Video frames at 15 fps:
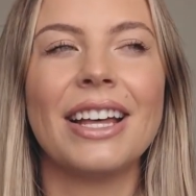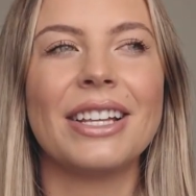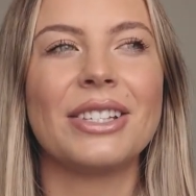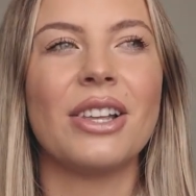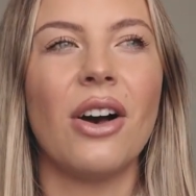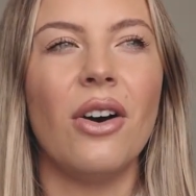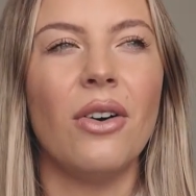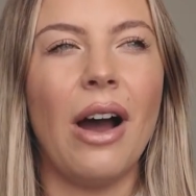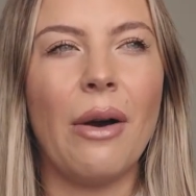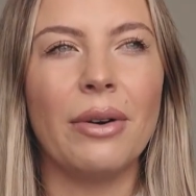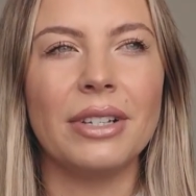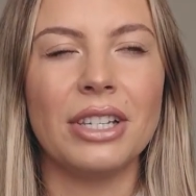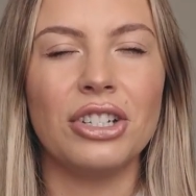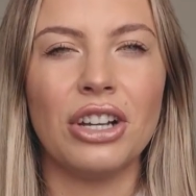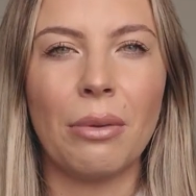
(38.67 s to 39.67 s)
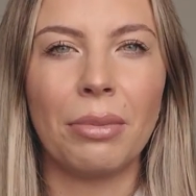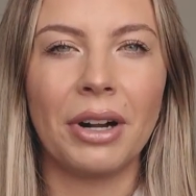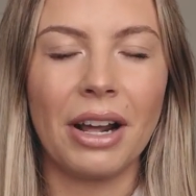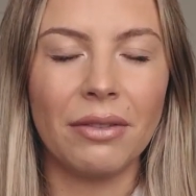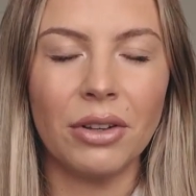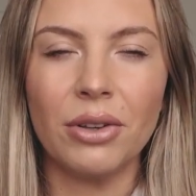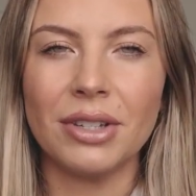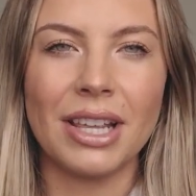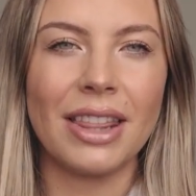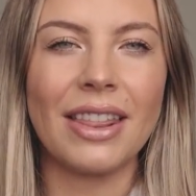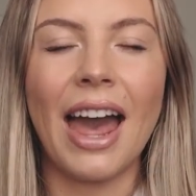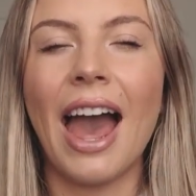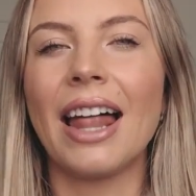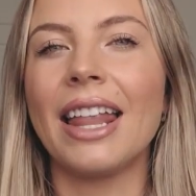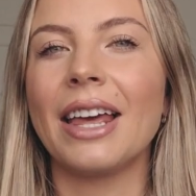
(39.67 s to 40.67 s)
So I was in jeopardy of losing
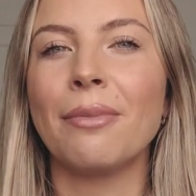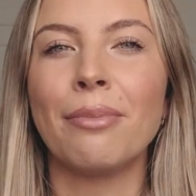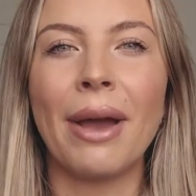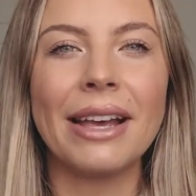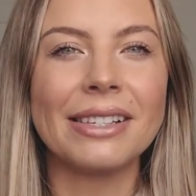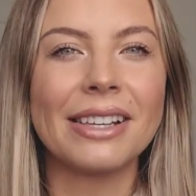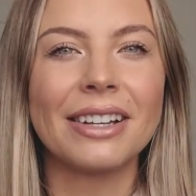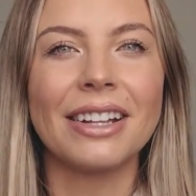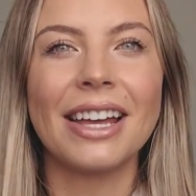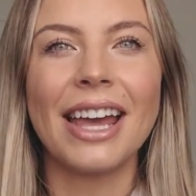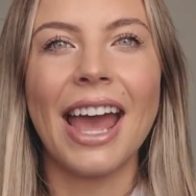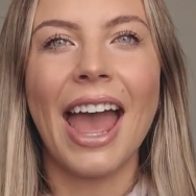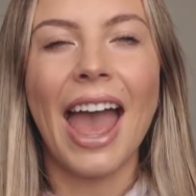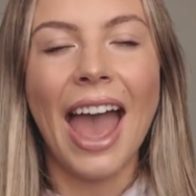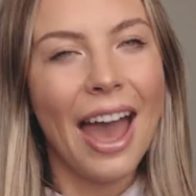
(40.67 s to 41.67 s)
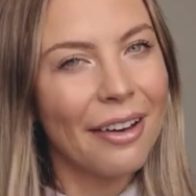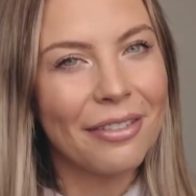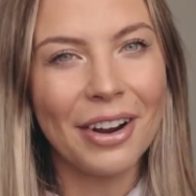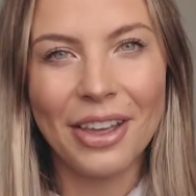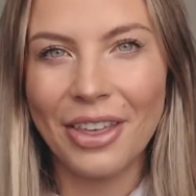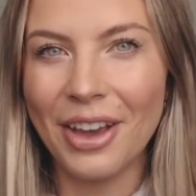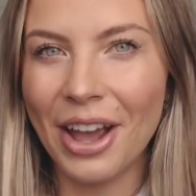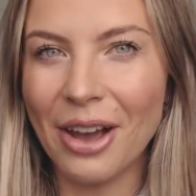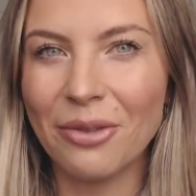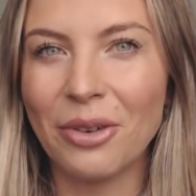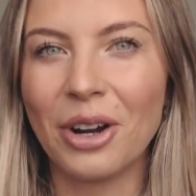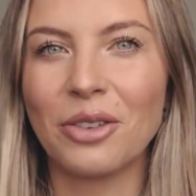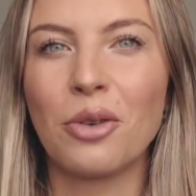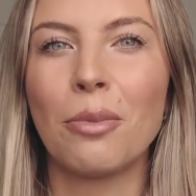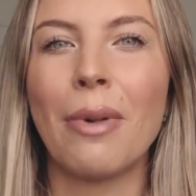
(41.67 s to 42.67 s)
that. Like, basically everything I've
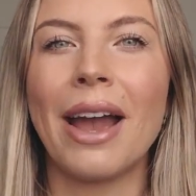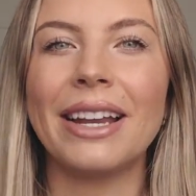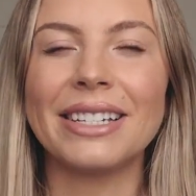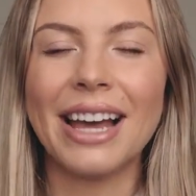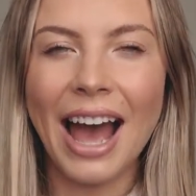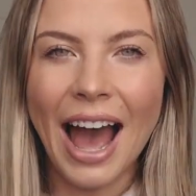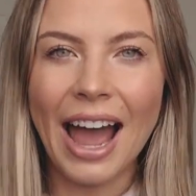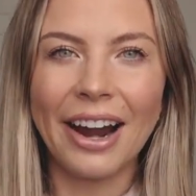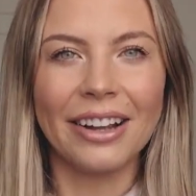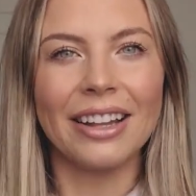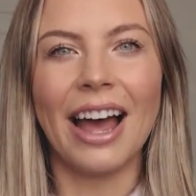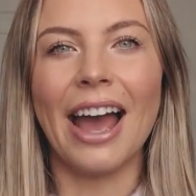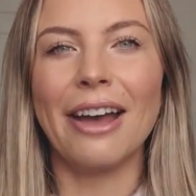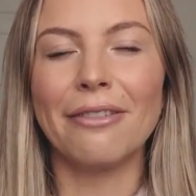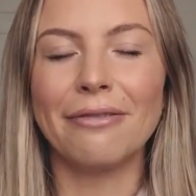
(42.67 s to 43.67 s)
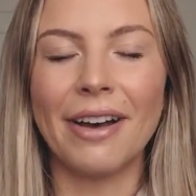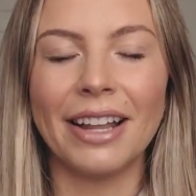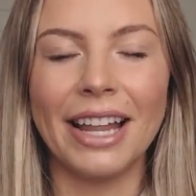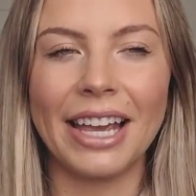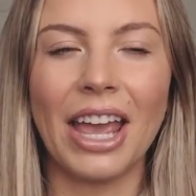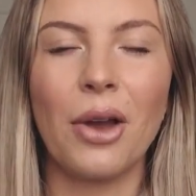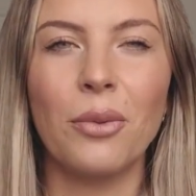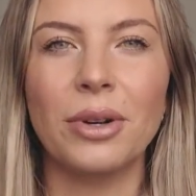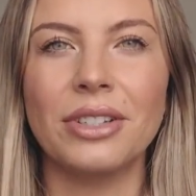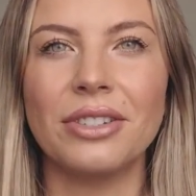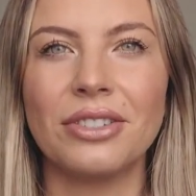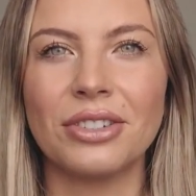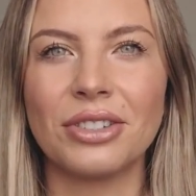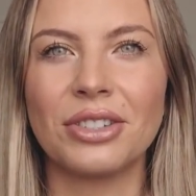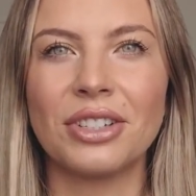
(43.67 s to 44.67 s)
worked for my entire life felt like it
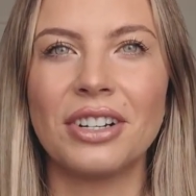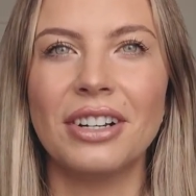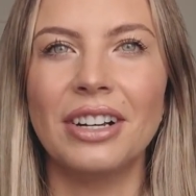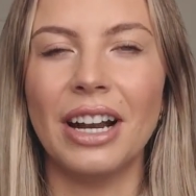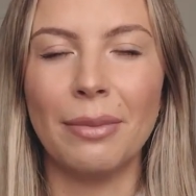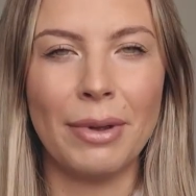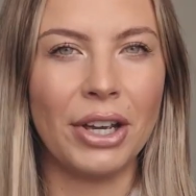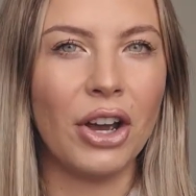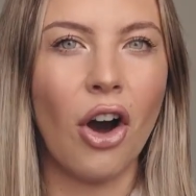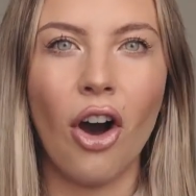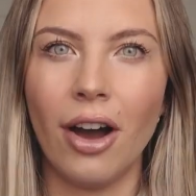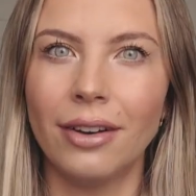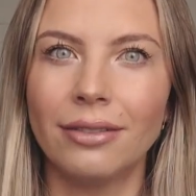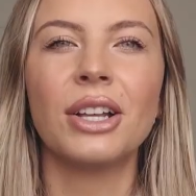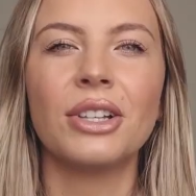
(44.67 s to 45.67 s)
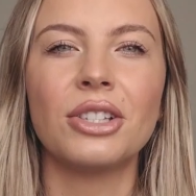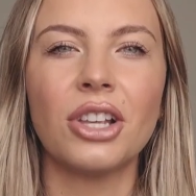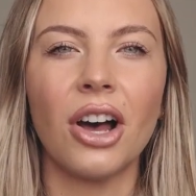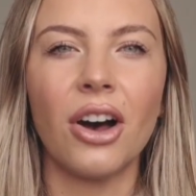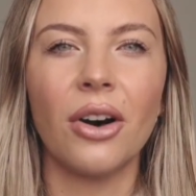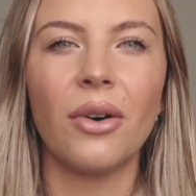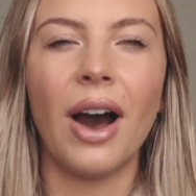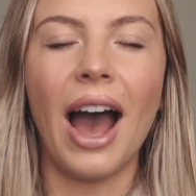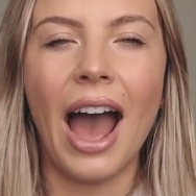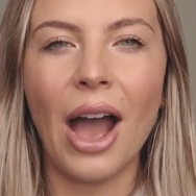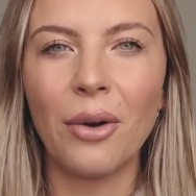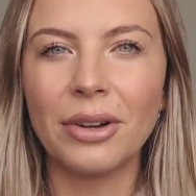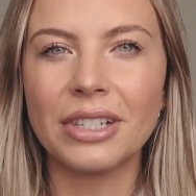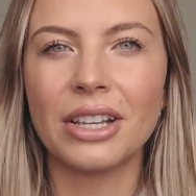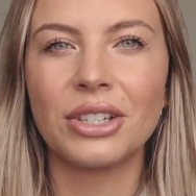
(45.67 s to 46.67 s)
was just gonna be gone. So
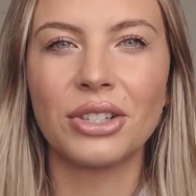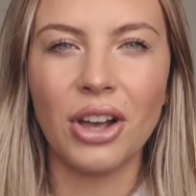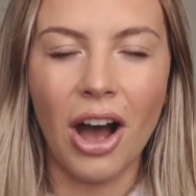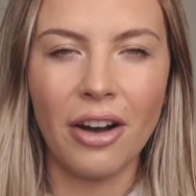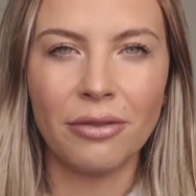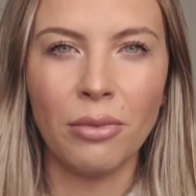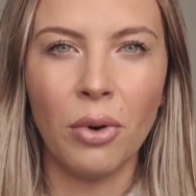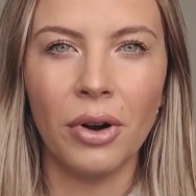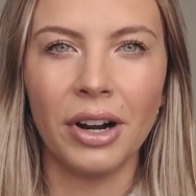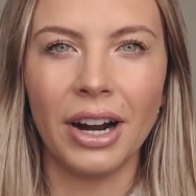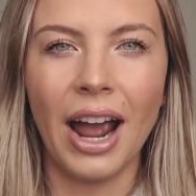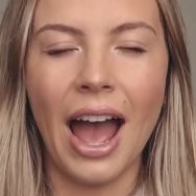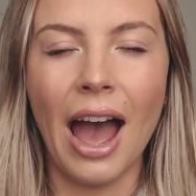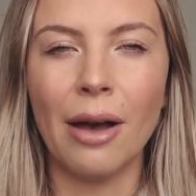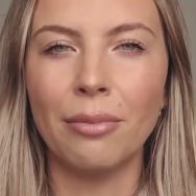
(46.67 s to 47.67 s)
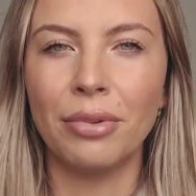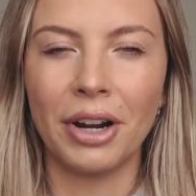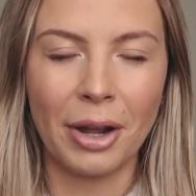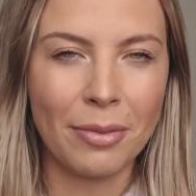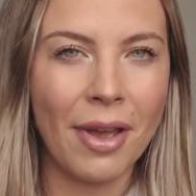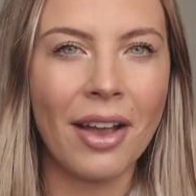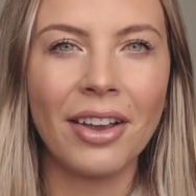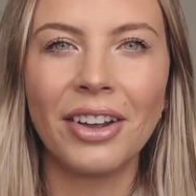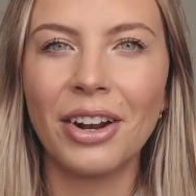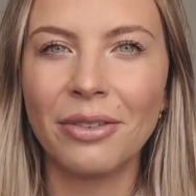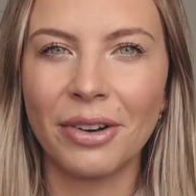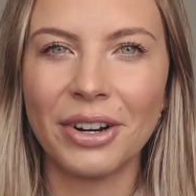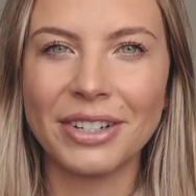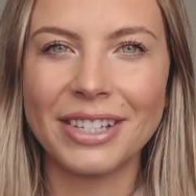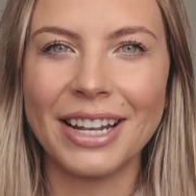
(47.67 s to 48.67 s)
I was a sophomore at Brigham Young
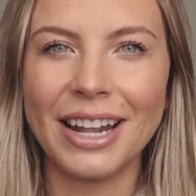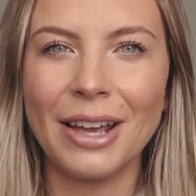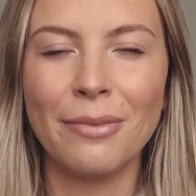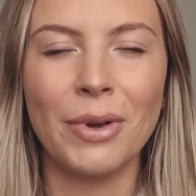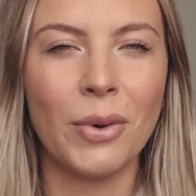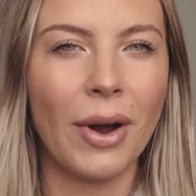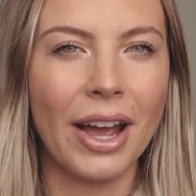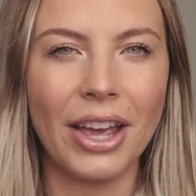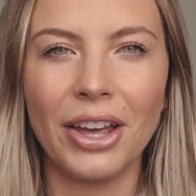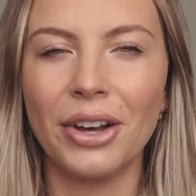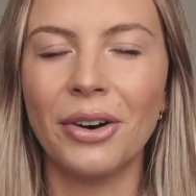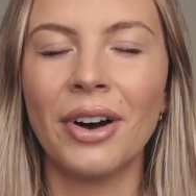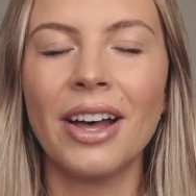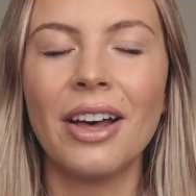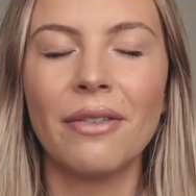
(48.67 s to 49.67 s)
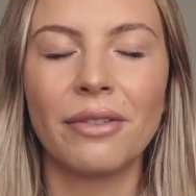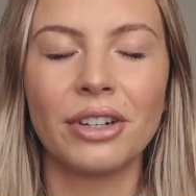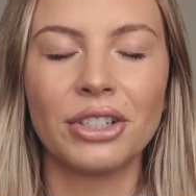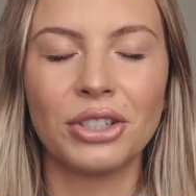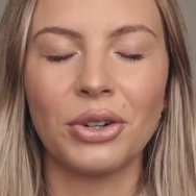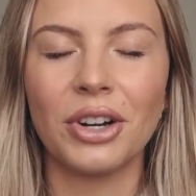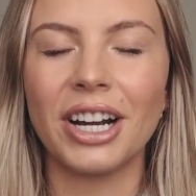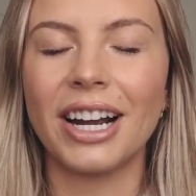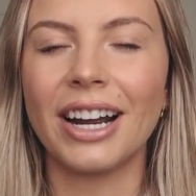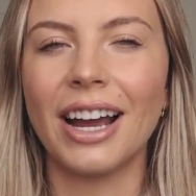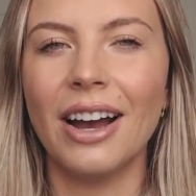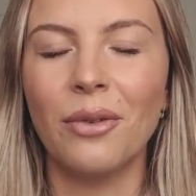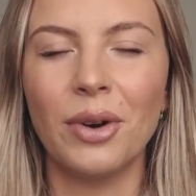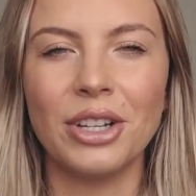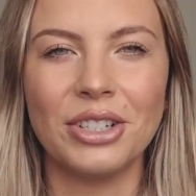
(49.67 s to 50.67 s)
University, BYU for
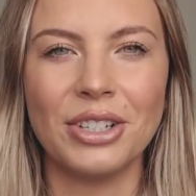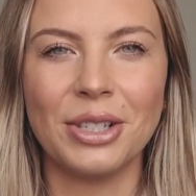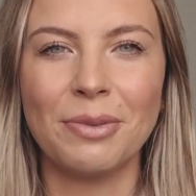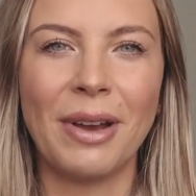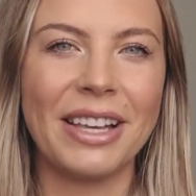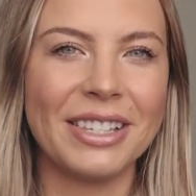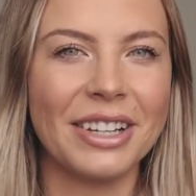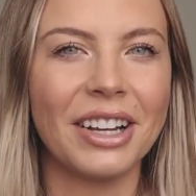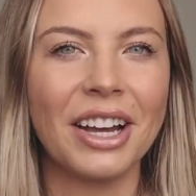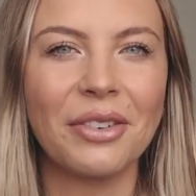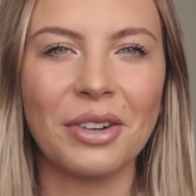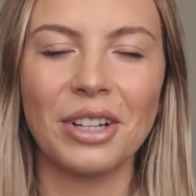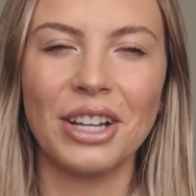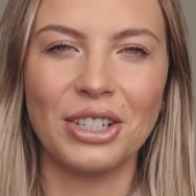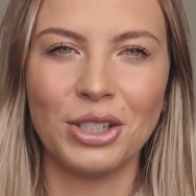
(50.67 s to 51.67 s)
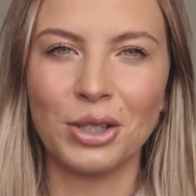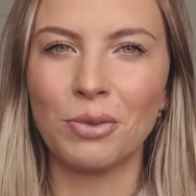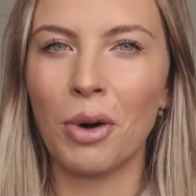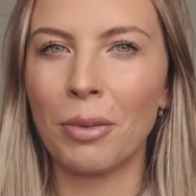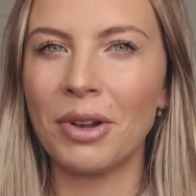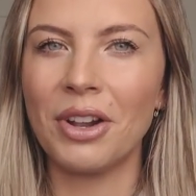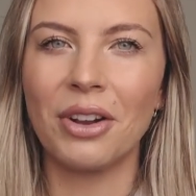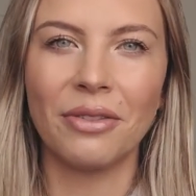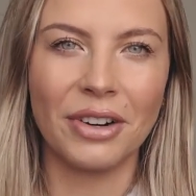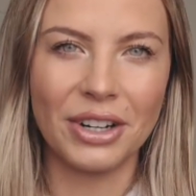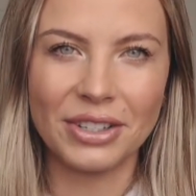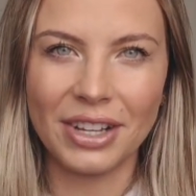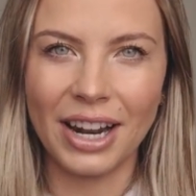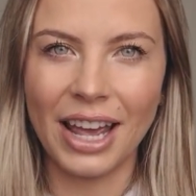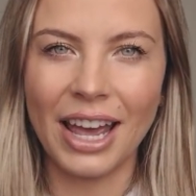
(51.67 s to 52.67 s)
short, which is basically a religious Mormon
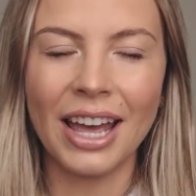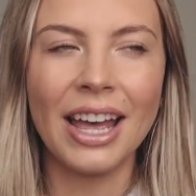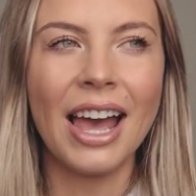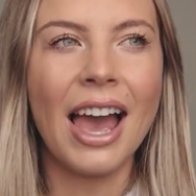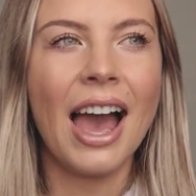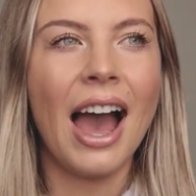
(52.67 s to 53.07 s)
university.